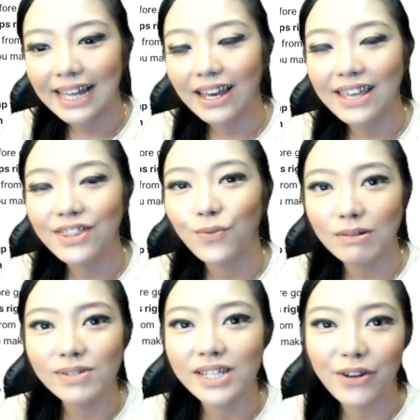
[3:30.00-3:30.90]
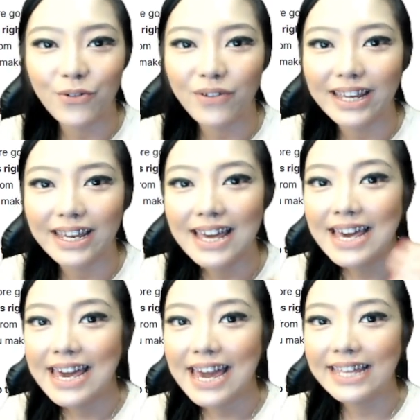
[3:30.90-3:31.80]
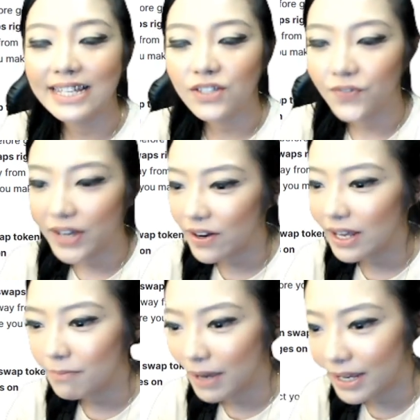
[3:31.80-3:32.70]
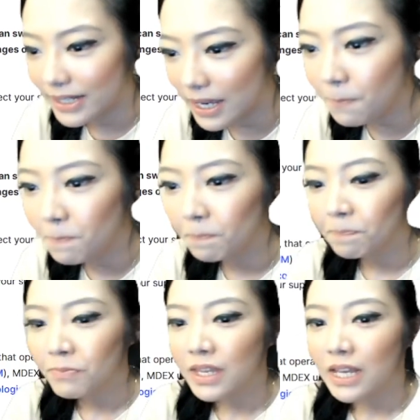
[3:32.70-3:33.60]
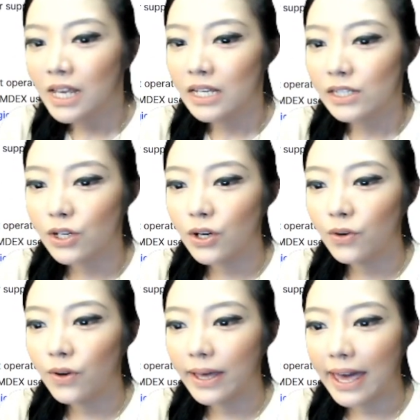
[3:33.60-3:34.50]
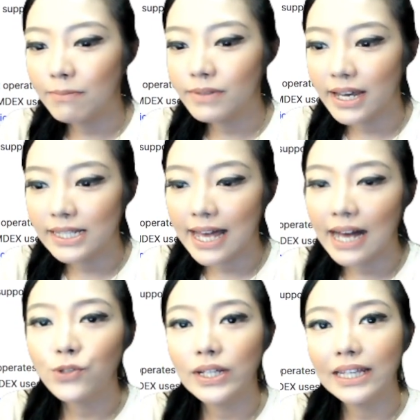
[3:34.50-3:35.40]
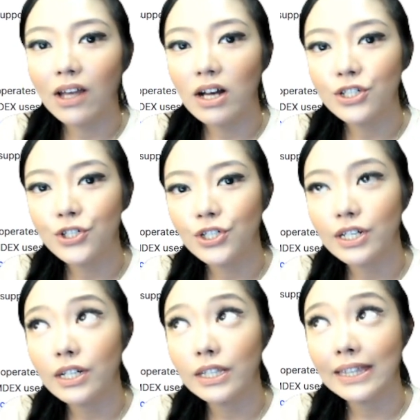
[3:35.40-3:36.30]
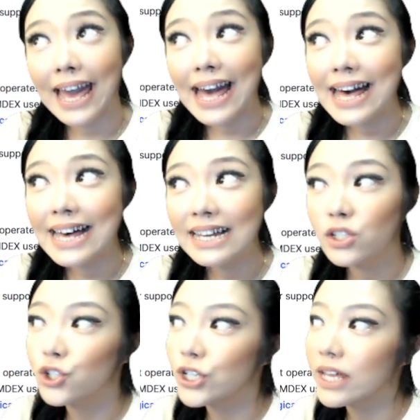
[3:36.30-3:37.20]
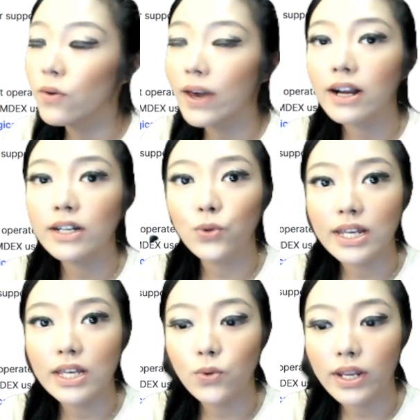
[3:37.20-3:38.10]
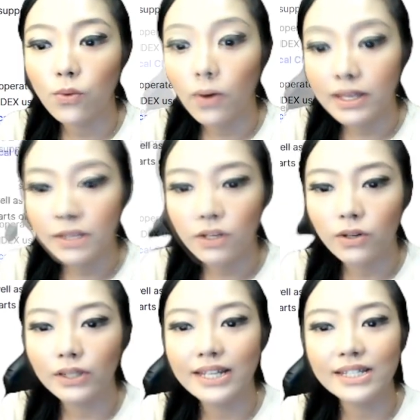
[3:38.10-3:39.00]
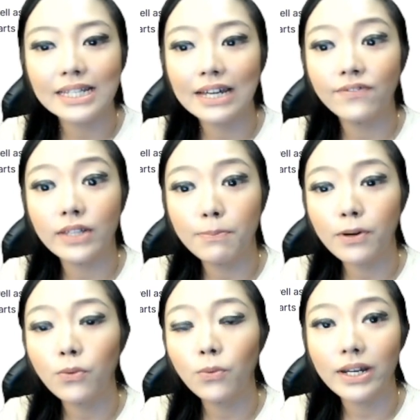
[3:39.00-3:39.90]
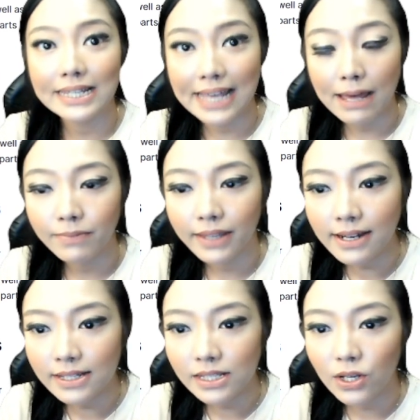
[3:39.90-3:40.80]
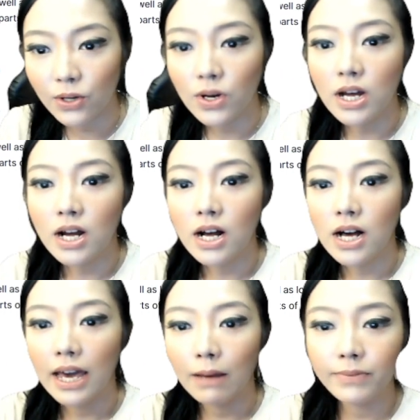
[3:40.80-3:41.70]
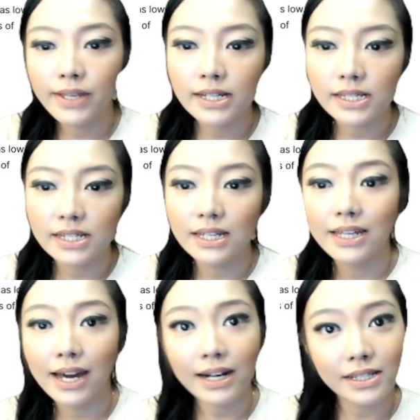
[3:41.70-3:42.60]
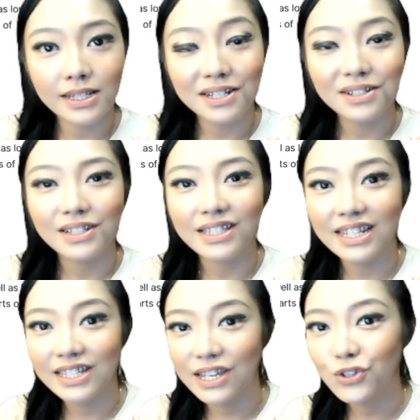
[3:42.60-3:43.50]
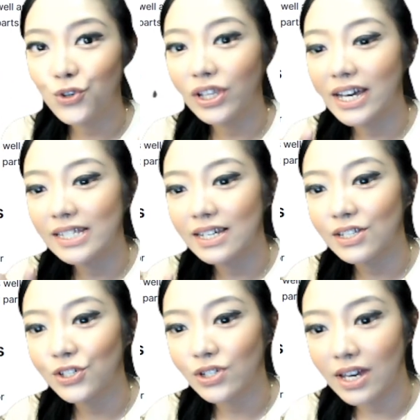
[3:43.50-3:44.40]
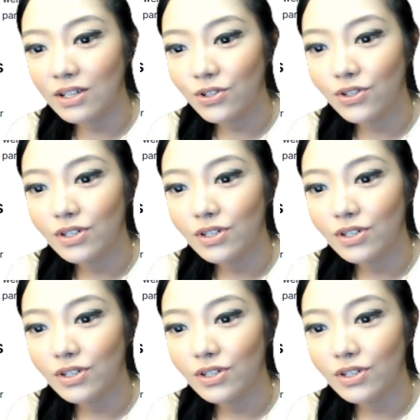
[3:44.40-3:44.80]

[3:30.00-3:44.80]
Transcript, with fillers: in the website already. And it's very amazing. So MDEX actually launched last January 2021. So let's dive deeper what is MDEX. So MDEX is a DEX, decentralized exchange,